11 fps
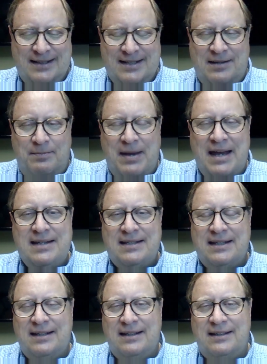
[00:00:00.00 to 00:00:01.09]
It's
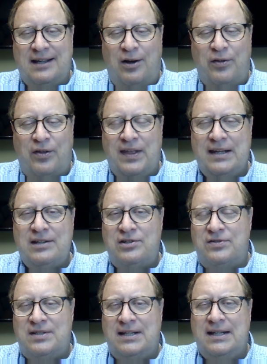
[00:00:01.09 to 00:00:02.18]
amazing all the things
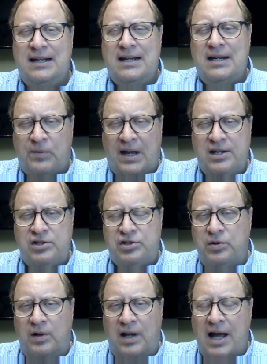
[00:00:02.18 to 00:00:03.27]
you've seen. I used
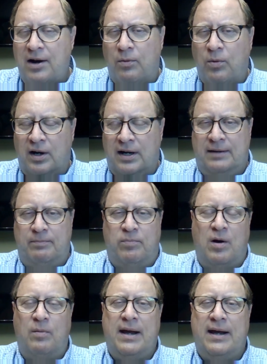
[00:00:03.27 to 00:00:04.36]
to do a lot of work in
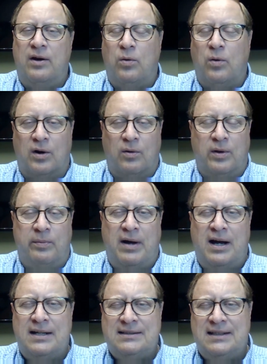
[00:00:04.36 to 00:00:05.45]
probate court with
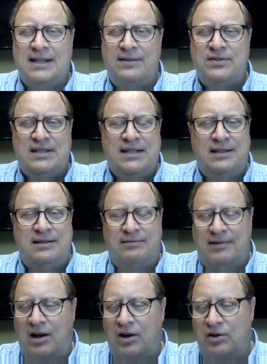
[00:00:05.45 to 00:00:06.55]
Mons, and I've seen
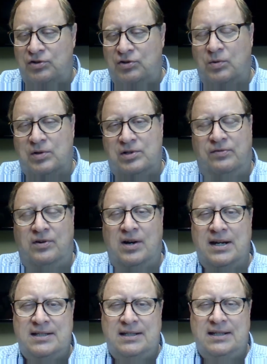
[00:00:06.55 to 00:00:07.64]
all sorts of
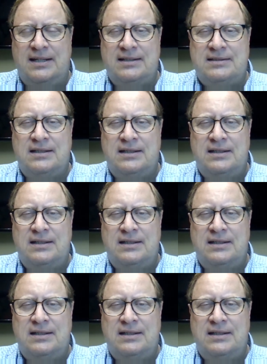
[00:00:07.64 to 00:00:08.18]
crazy things.